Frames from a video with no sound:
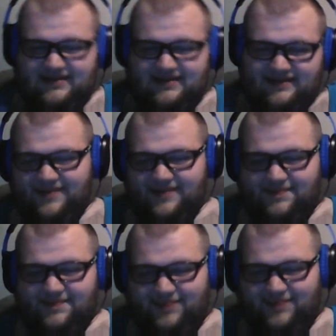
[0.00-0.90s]
they
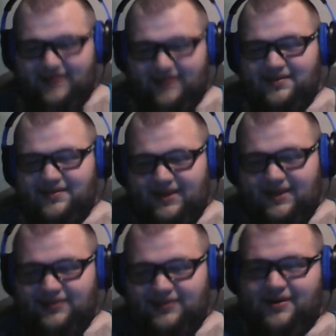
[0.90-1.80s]
beat
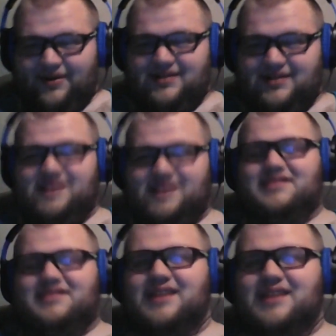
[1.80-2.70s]
Illinois
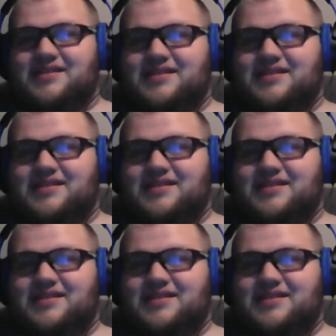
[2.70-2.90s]
6-6.